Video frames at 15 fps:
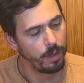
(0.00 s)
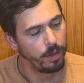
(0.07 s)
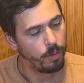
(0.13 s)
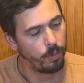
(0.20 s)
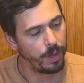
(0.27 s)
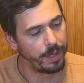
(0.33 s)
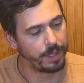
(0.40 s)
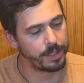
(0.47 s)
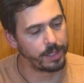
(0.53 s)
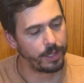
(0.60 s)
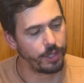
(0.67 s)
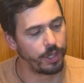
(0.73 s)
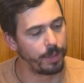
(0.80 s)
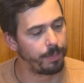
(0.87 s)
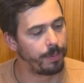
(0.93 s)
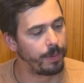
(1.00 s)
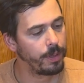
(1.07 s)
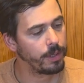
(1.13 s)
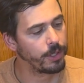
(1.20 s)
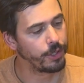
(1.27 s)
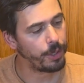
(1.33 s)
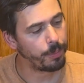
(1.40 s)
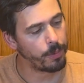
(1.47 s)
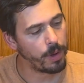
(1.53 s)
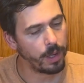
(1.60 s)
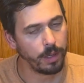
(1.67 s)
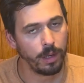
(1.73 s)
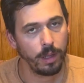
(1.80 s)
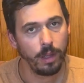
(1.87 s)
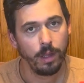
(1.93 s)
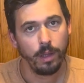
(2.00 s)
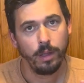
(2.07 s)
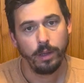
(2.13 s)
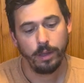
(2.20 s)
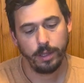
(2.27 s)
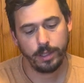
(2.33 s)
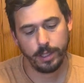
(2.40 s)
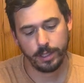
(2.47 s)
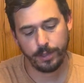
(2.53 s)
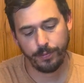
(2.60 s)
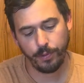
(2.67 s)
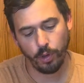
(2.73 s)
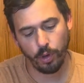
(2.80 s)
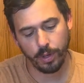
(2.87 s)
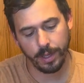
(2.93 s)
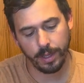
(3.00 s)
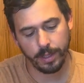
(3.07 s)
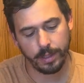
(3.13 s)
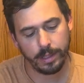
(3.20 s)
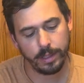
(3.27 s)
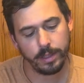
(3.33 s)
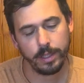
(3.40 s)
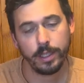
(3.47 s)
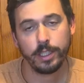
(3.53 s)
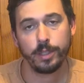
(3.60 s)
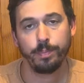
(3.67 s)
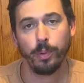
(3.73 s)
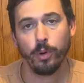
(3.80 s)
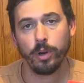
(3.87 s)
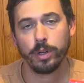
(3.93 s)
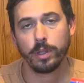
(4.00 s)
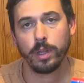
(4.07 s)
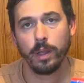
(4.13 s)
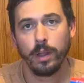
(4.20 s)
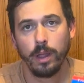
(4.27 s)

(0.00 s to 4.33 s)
One is a cheap one. It is Fiocchi TT Sport.